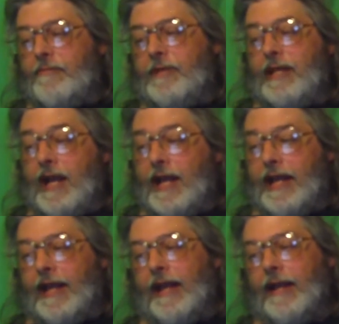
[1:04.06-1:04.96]
would be
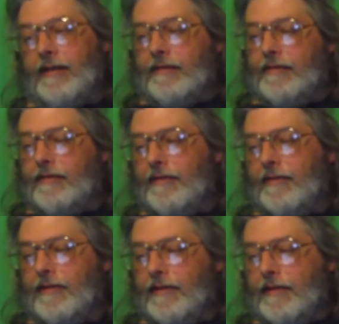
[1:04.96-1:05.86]
dying.
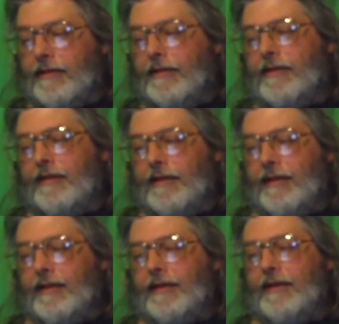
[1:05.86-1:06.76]

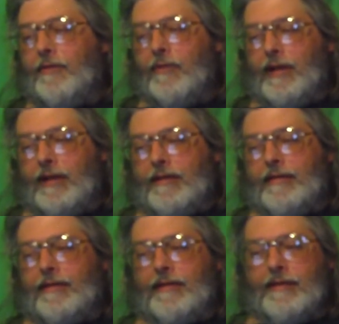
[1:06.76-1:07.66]
Uh, well...